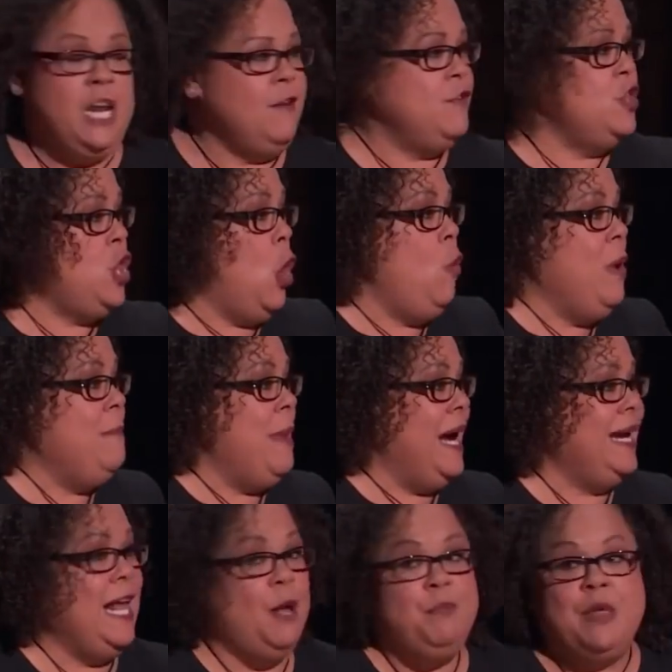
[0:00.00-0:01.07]
even though we
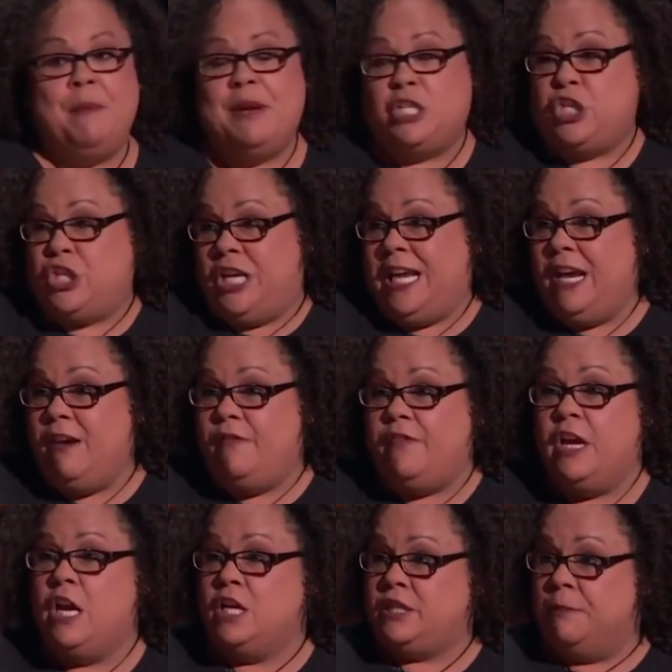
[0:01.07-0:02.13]
might help them achieve
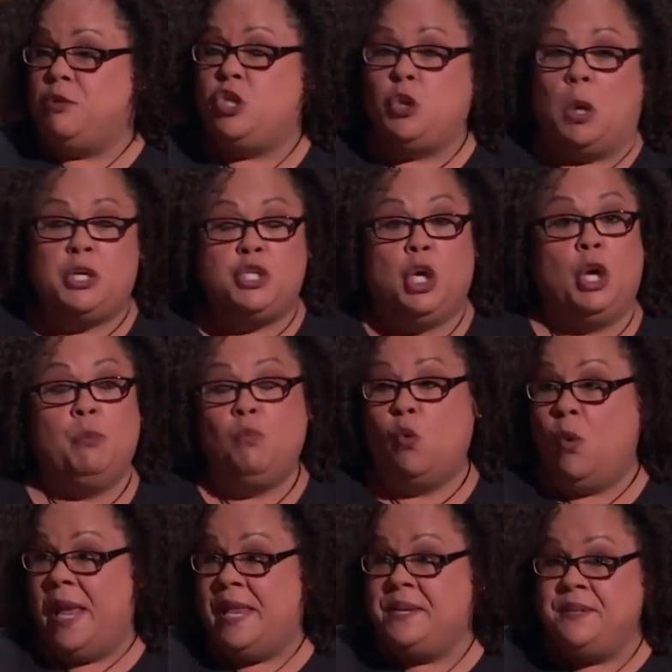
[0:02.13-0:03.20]
some short-term
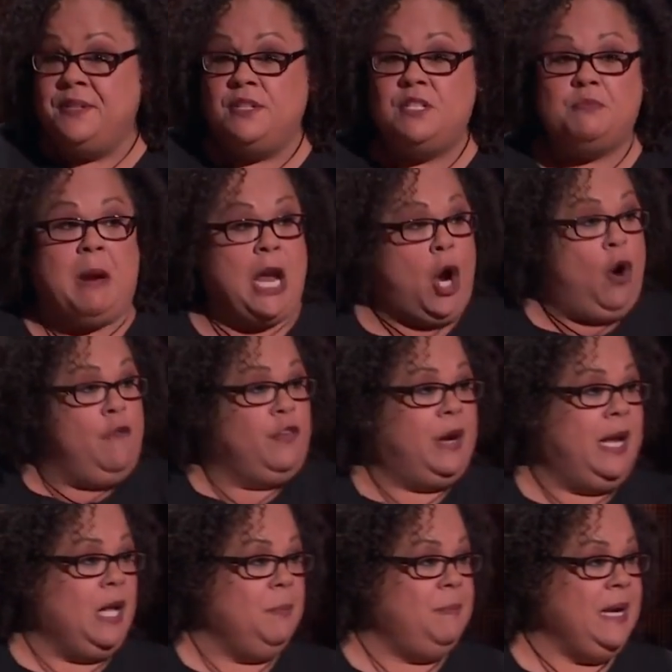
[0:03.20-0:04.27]
wins by
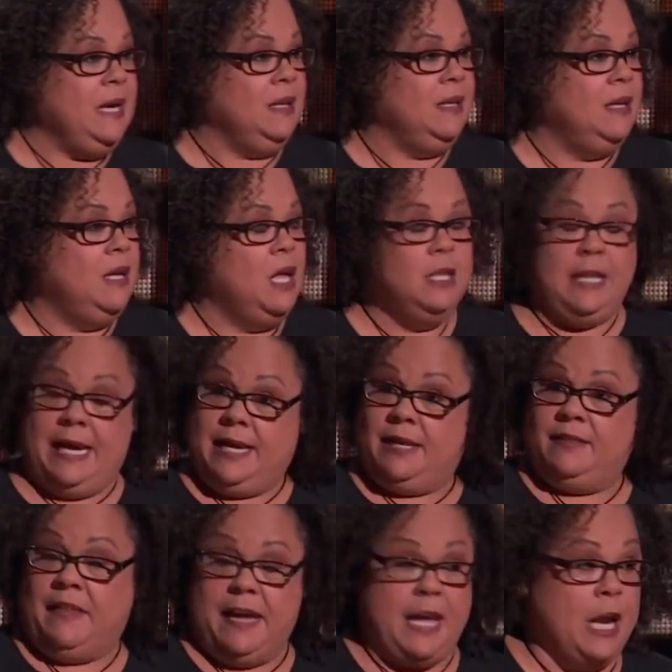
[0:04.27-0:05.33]
overhelping,
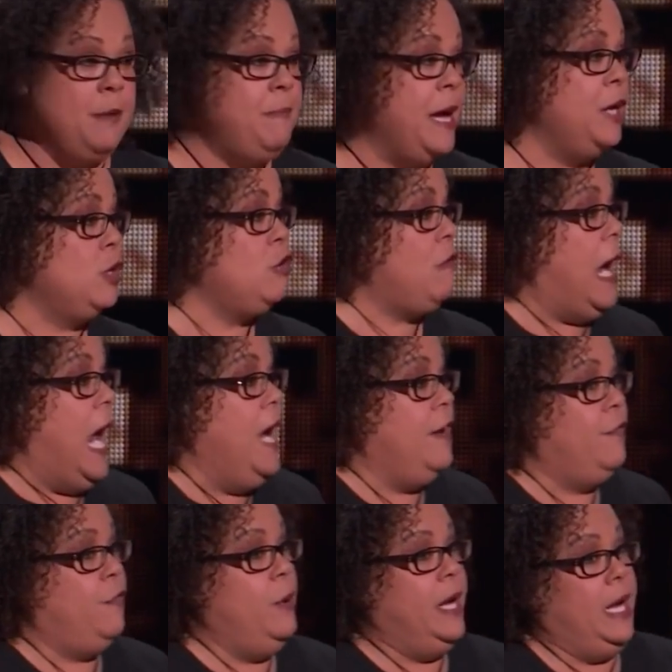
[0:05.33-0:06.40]
like they get a better grade
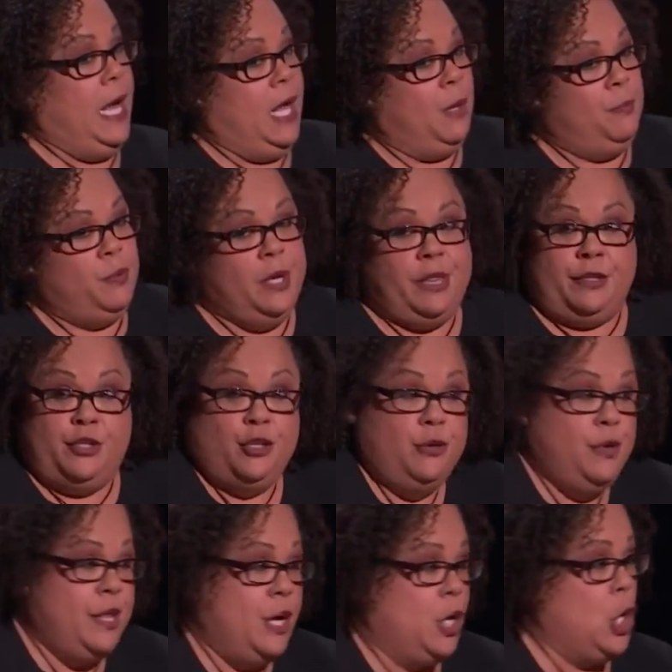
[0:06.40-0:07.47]
if we help with do
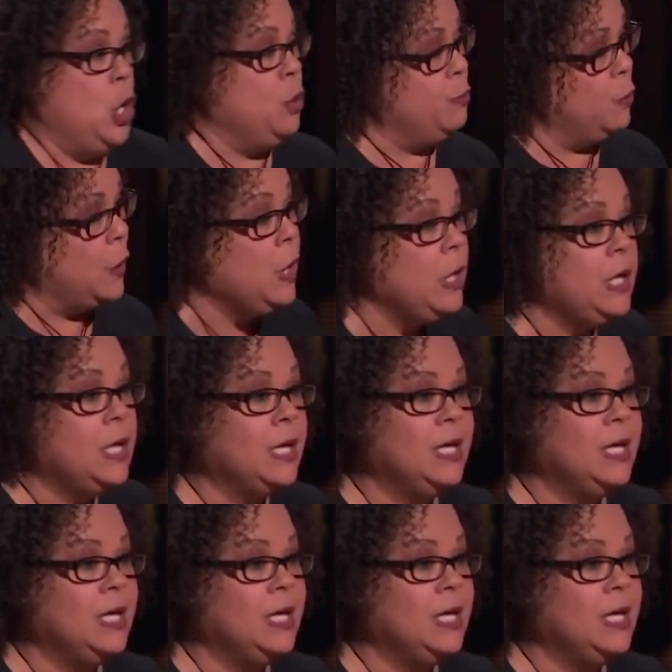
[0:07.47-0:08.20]
their homework,